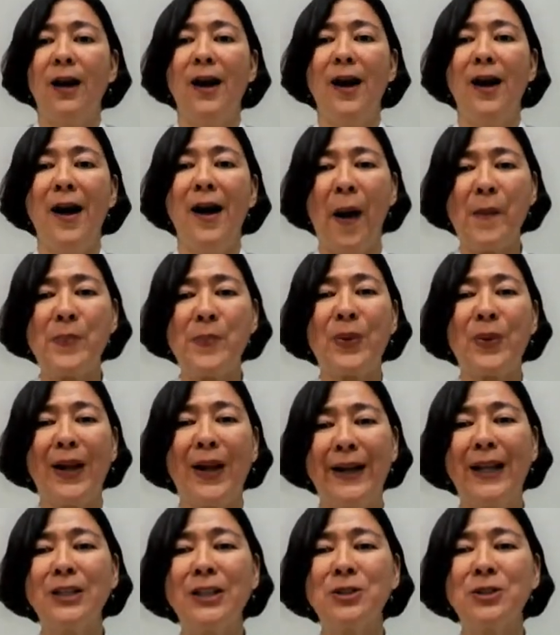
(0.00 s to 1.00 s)
I'm
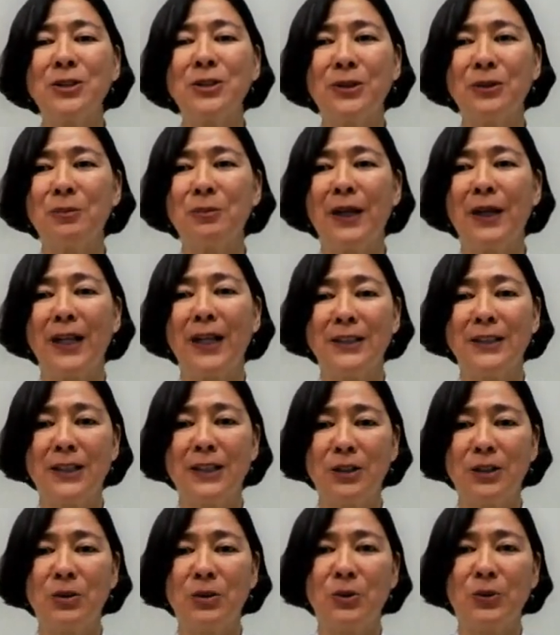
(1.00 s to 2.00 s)
planning to do, but I
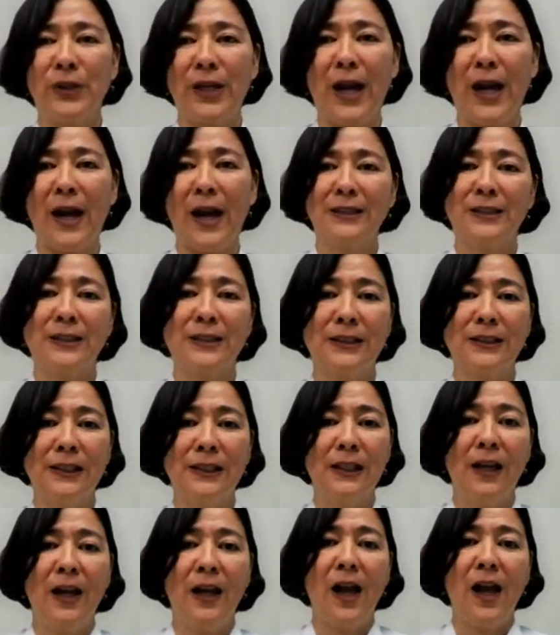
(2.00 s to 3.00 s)
didn't do yet.
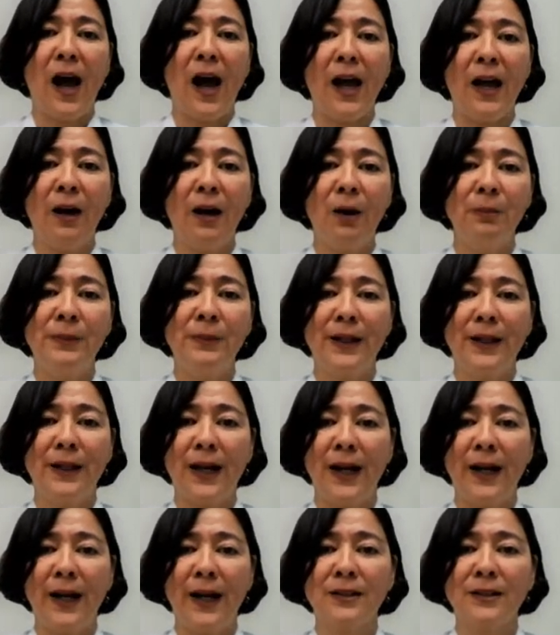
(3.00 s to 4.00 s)
I hope that I
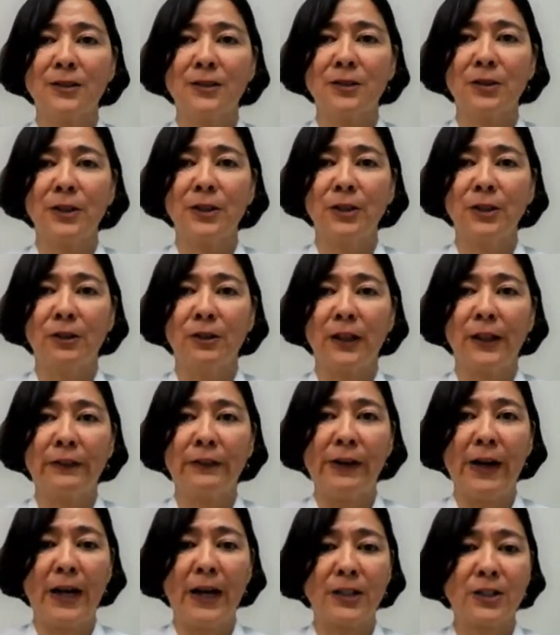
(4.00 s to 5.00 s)
answer your
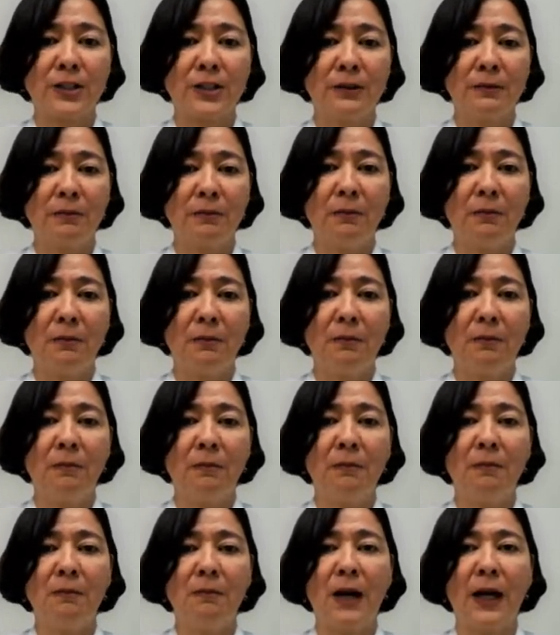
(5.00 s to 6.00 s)
question,
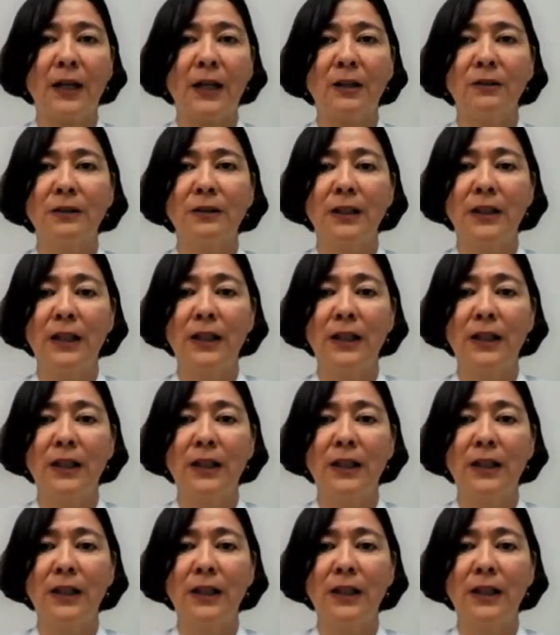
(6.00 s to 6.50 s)
Michael.